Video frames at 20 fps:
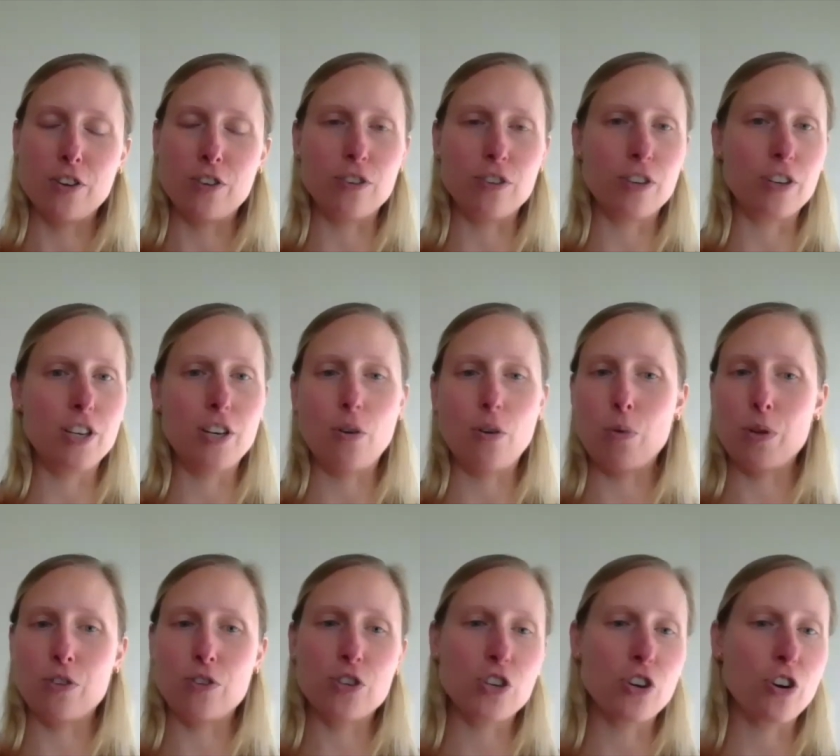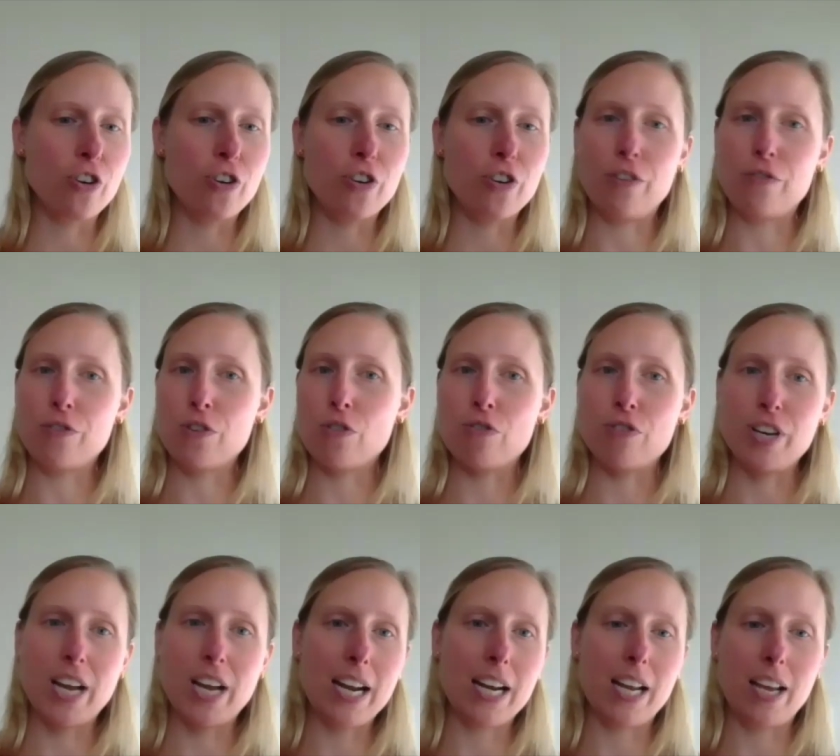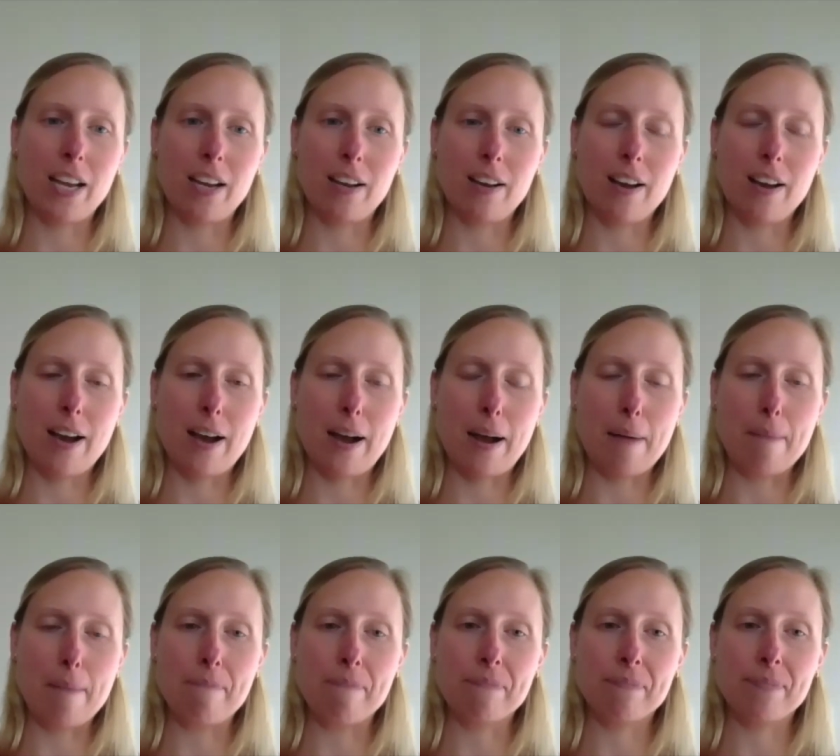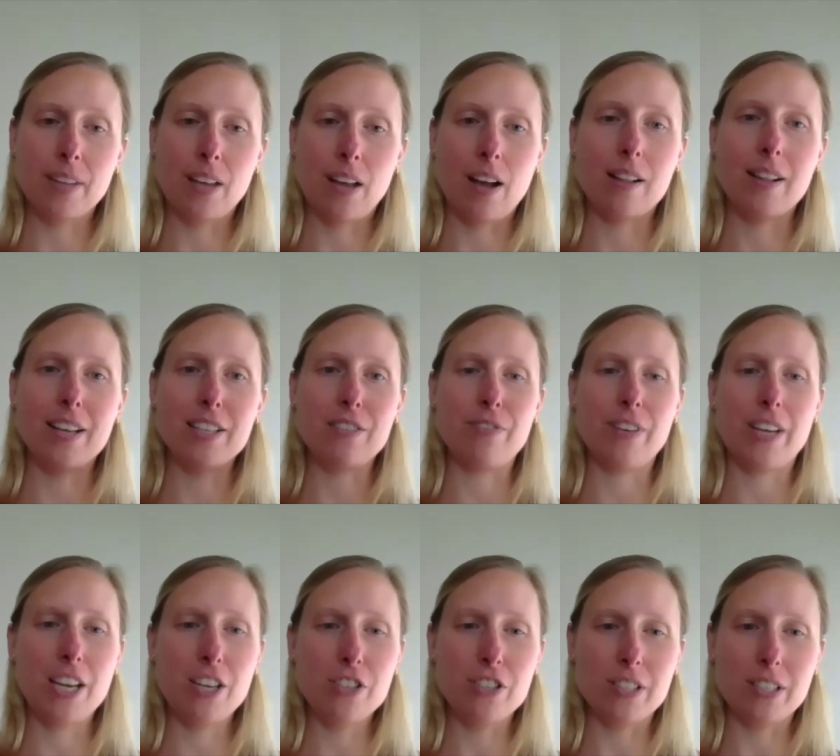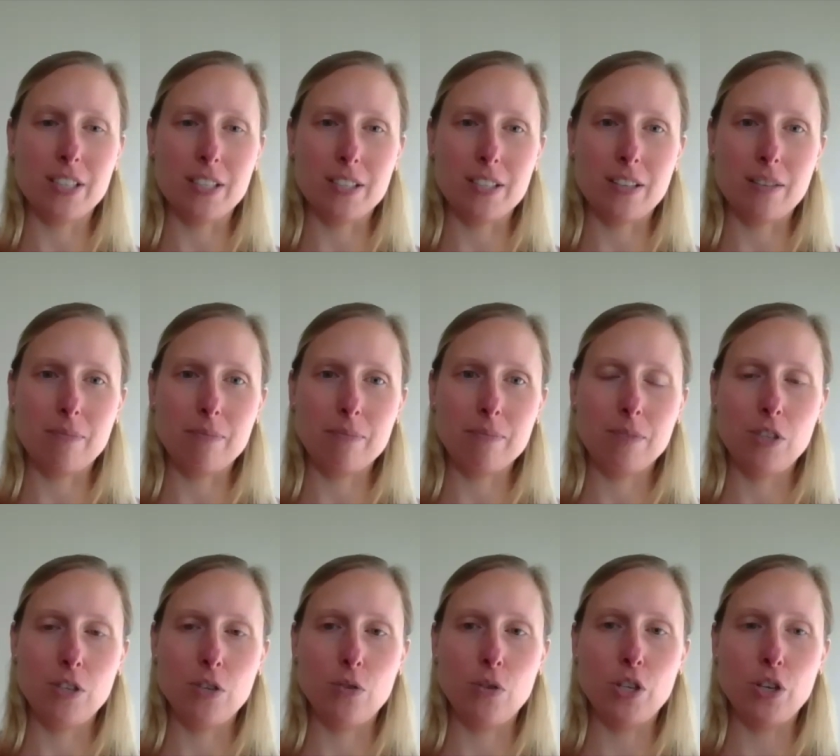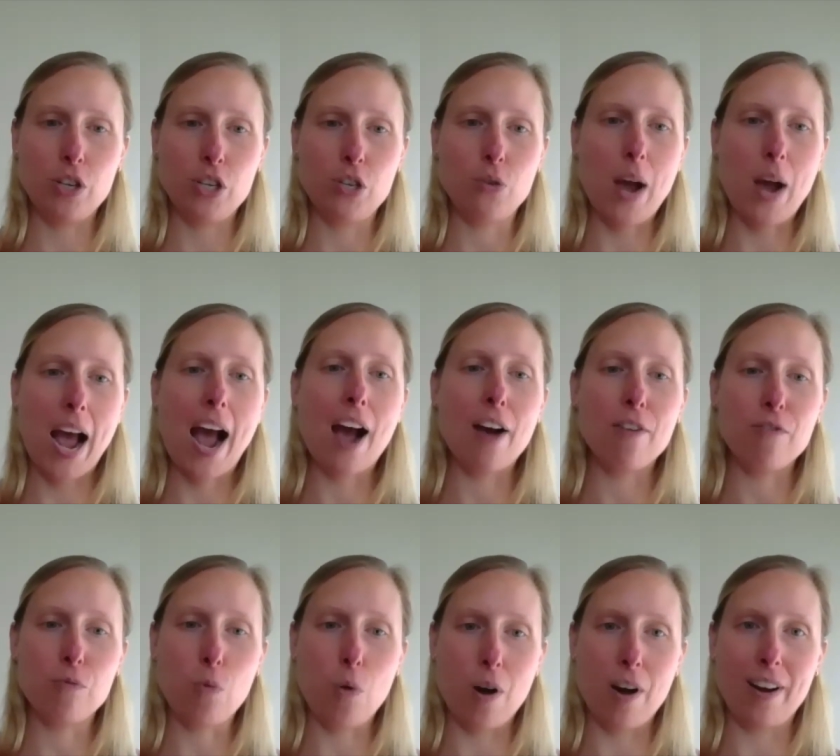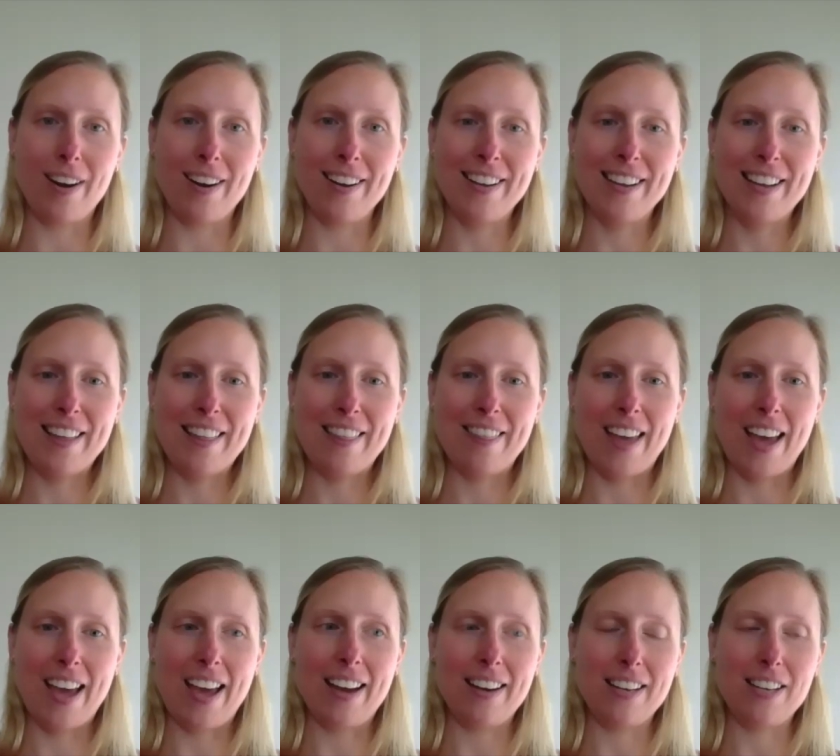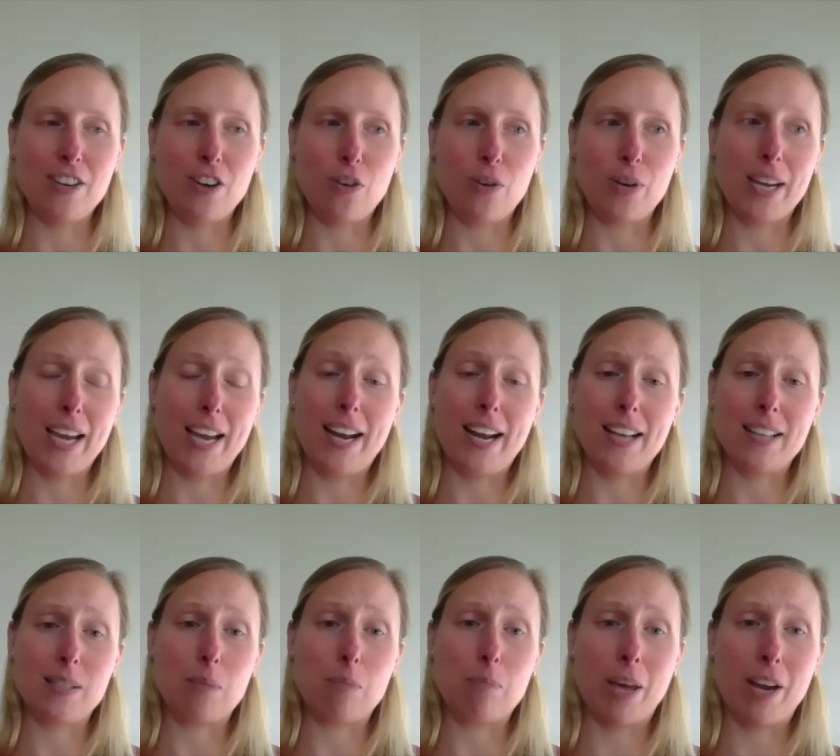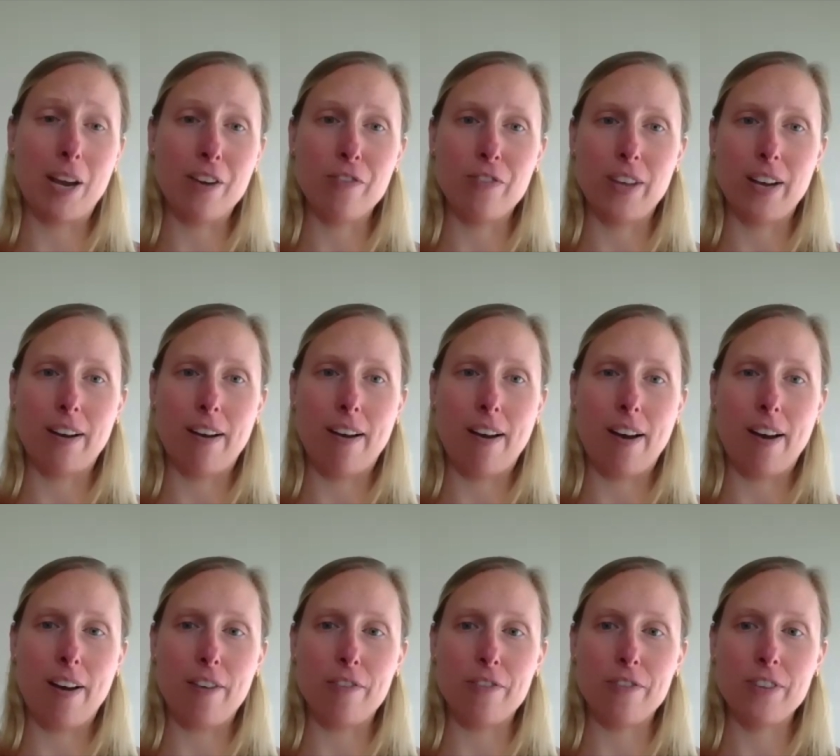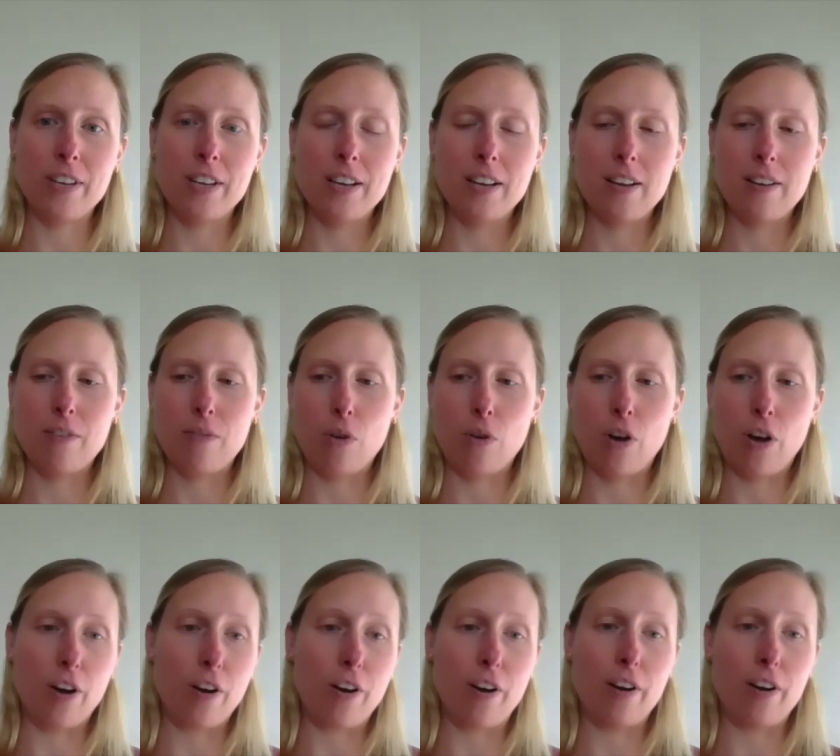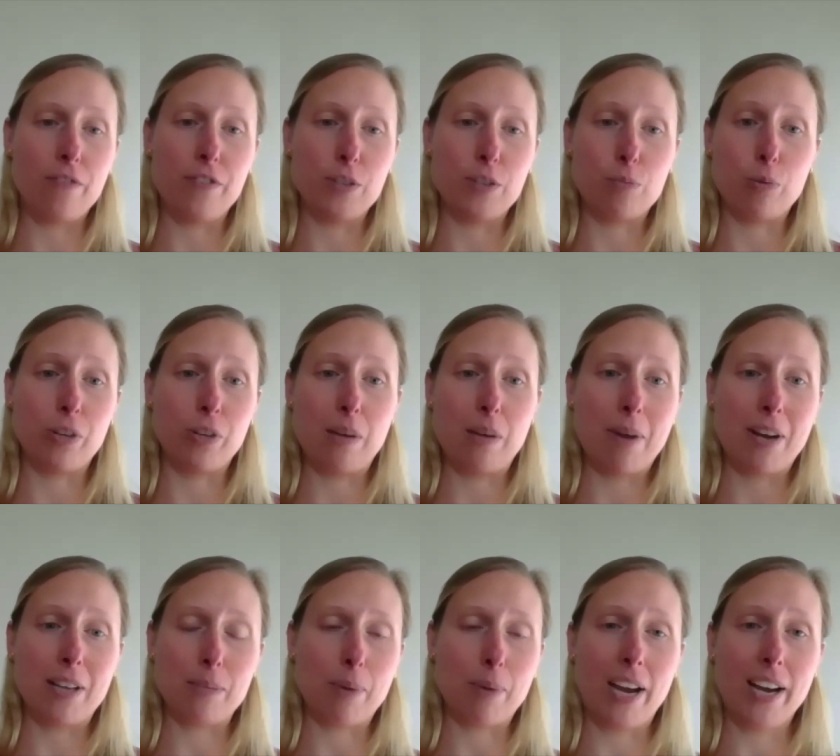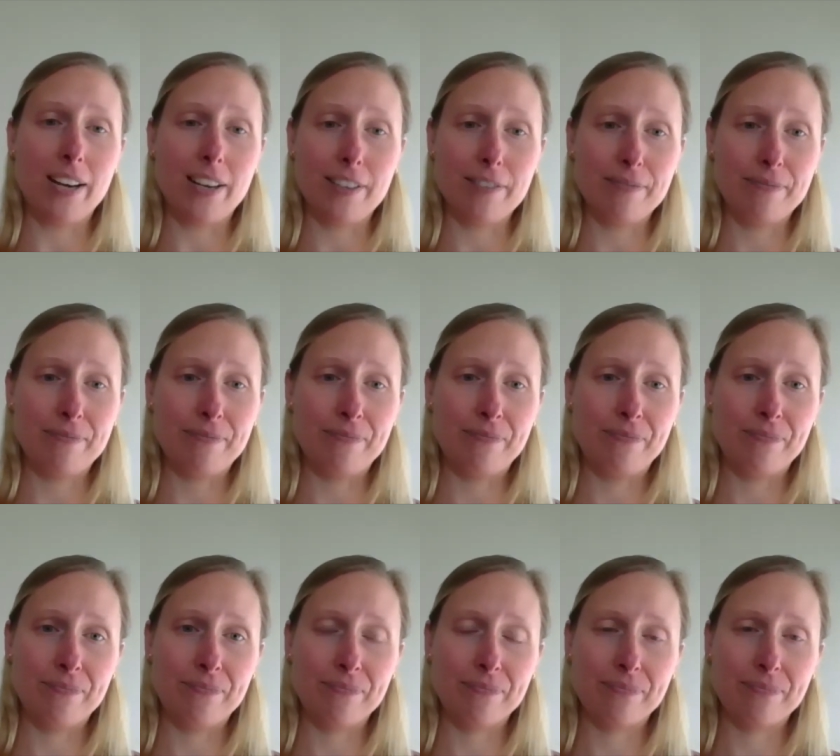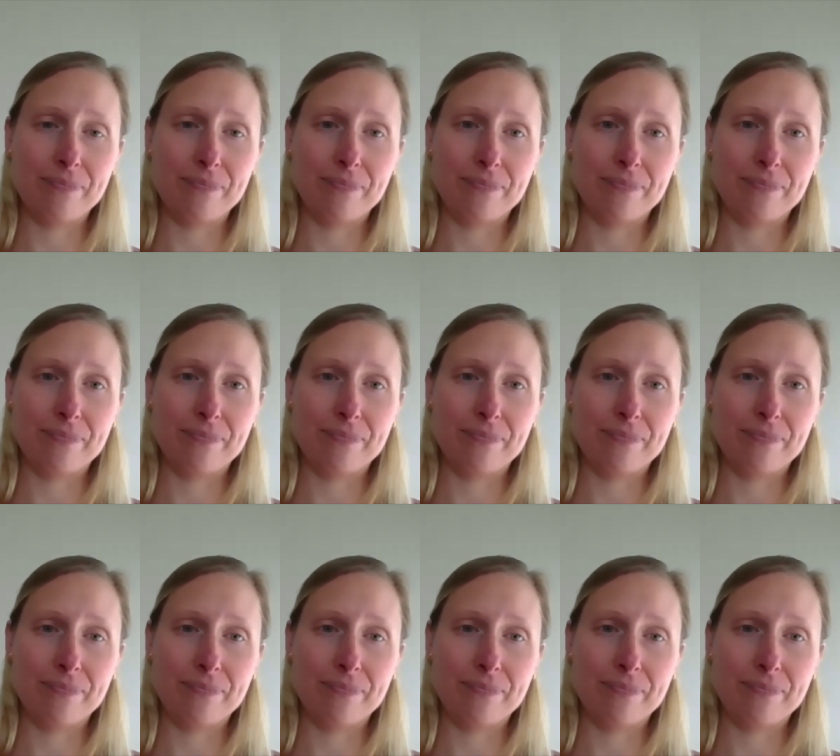you know, with churn of creating um, a classification system. You, you know, you have one that, you know, again, has the benefit of, uh, of these brilliant minds behind it.